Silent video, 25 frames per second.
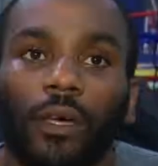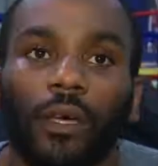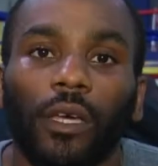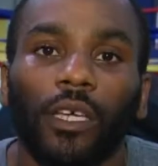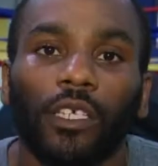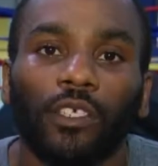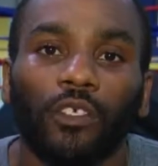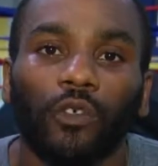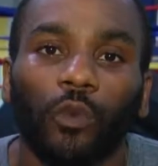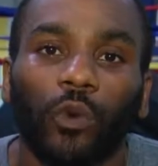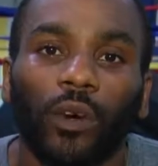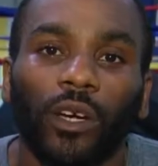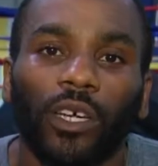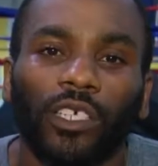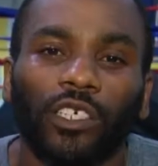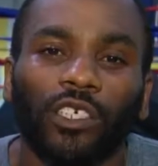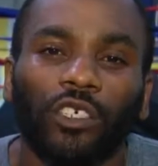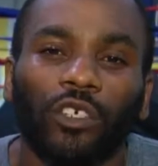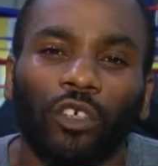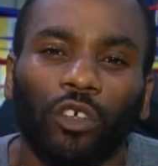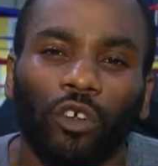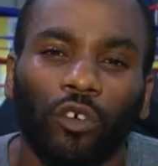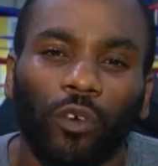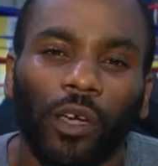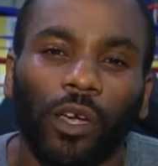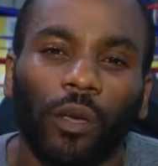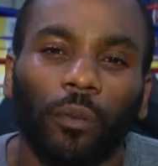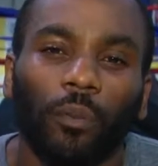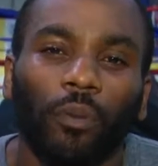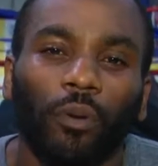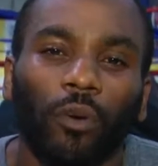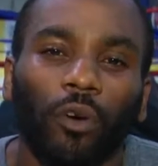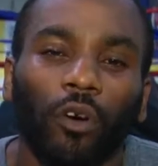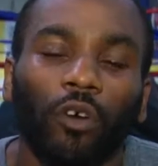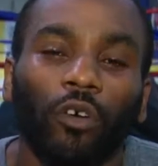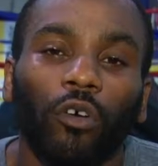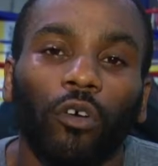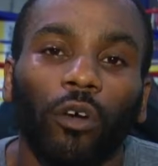it's a great
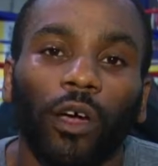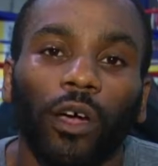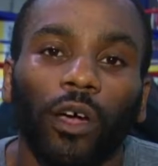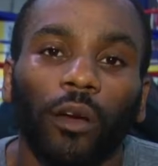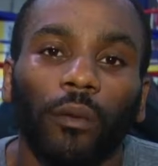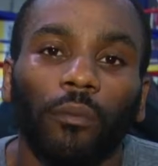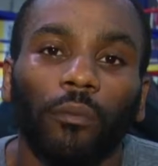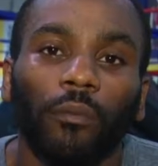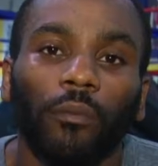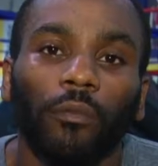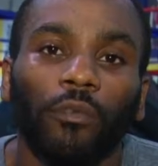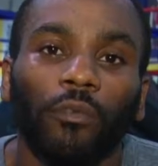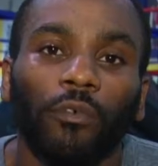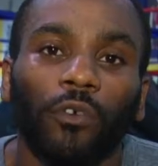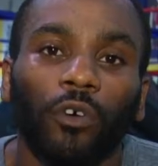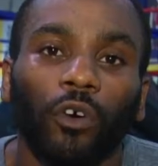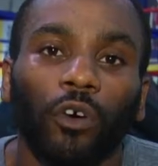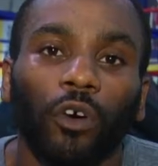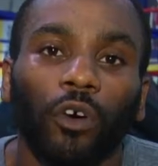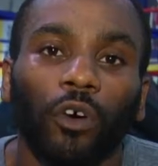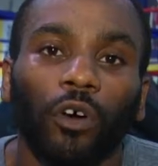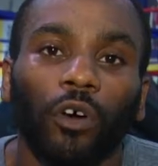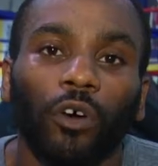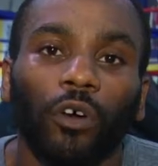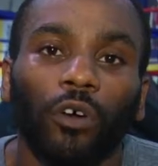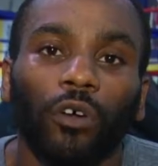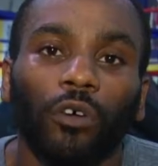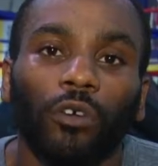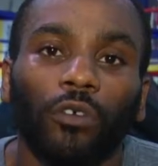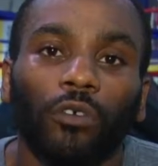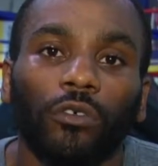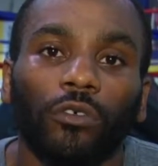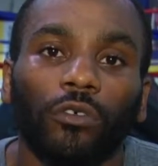program for,